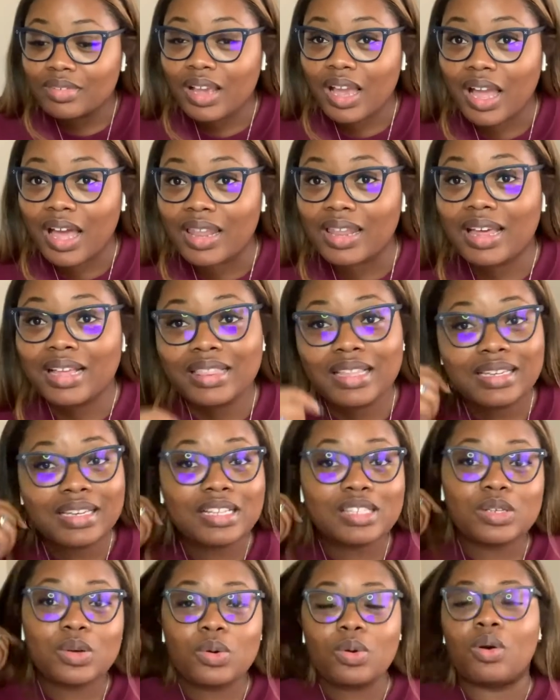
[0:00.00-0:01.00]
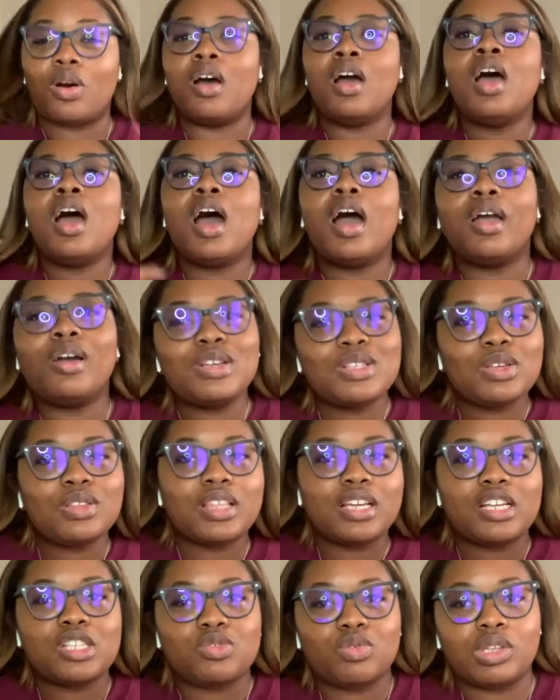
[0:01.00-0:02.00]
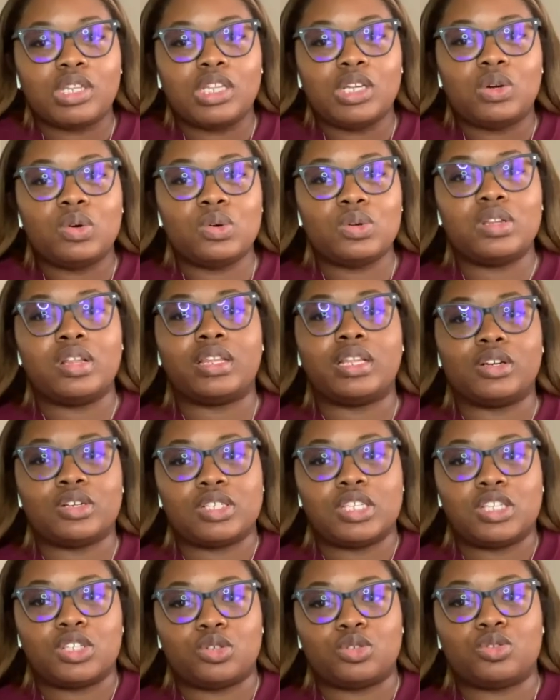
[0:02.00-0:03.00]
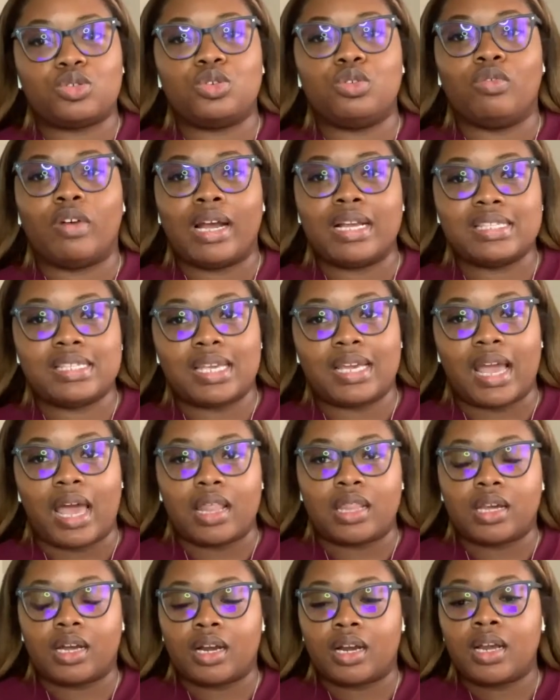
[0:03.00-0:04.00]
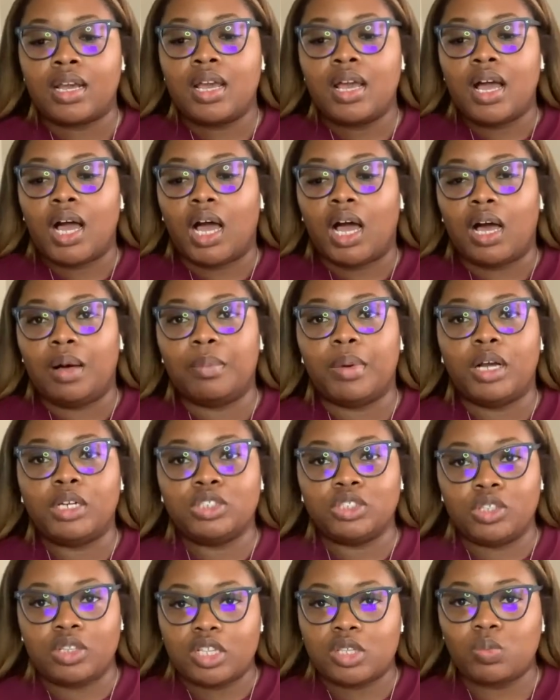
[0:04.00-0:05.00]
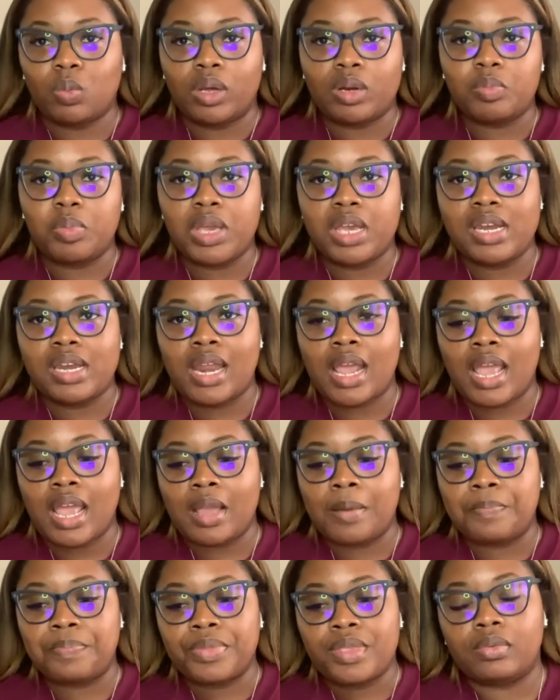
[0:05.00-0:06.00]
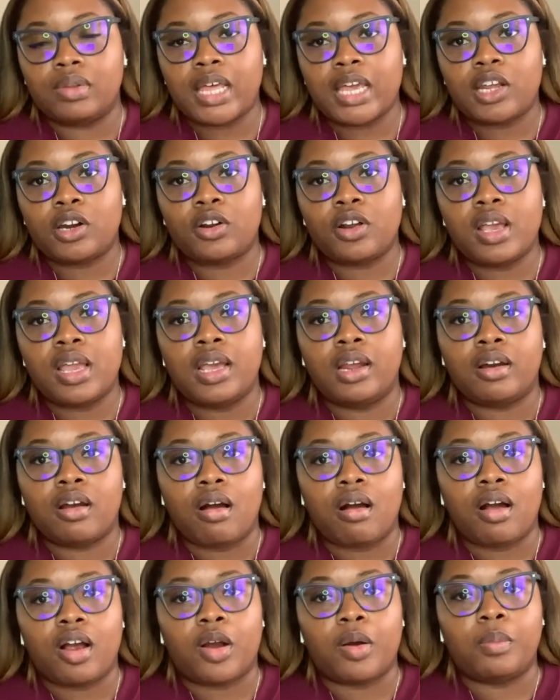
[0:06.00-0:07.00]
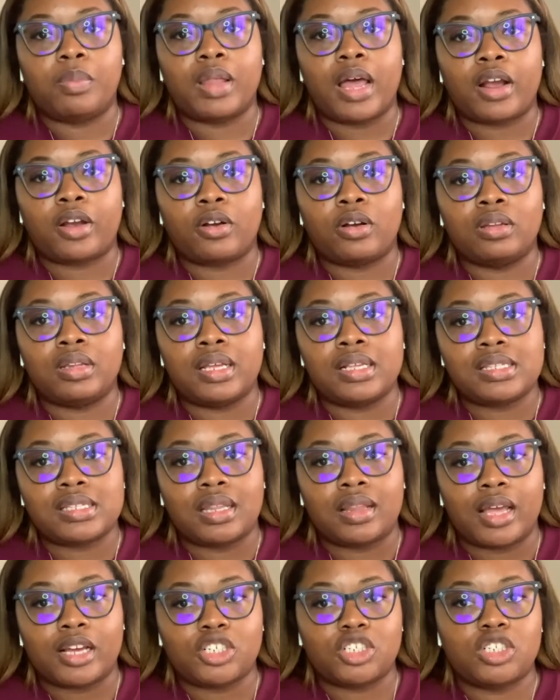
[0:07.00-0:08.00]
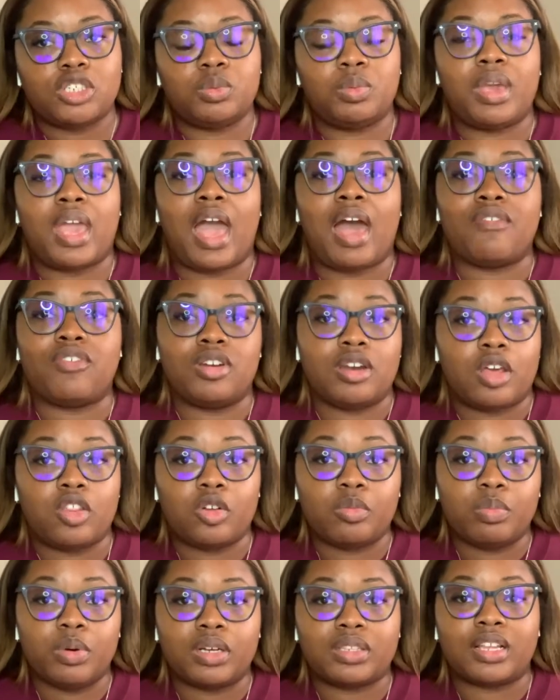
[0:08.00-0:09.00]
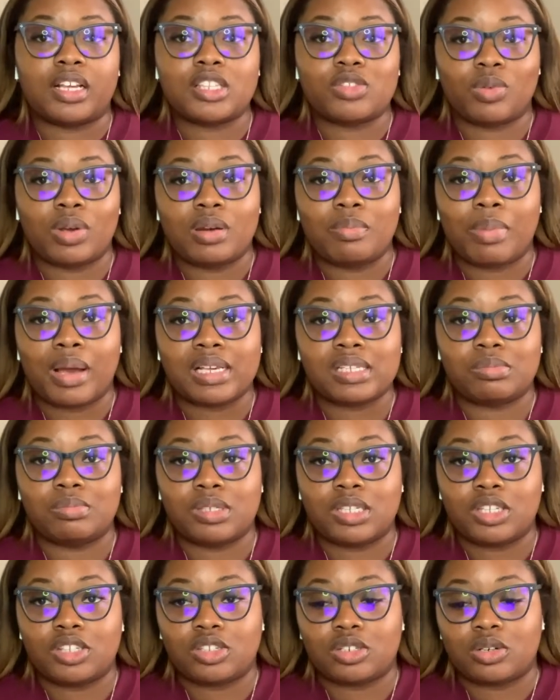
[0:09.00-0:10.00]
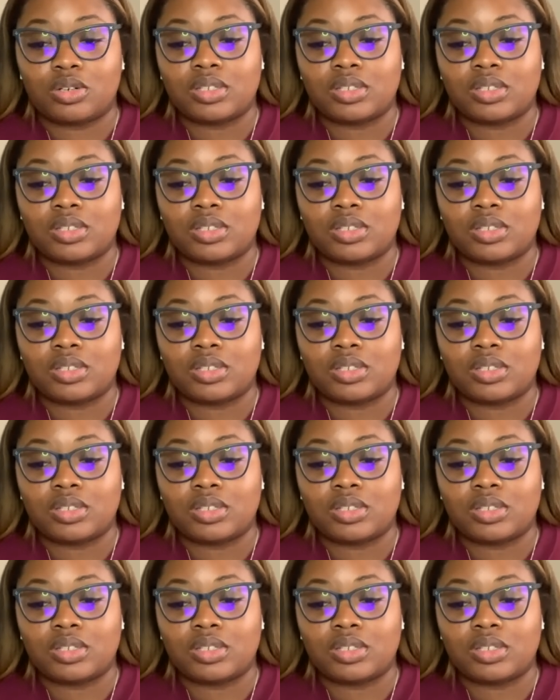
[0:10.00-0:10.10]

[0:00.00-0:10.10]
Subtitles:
I think that's cool. I also think it's really cool that they're sisters who write together under this one pen name. Later in our Black Girl Lit selections, we have another book that's written by some sisters.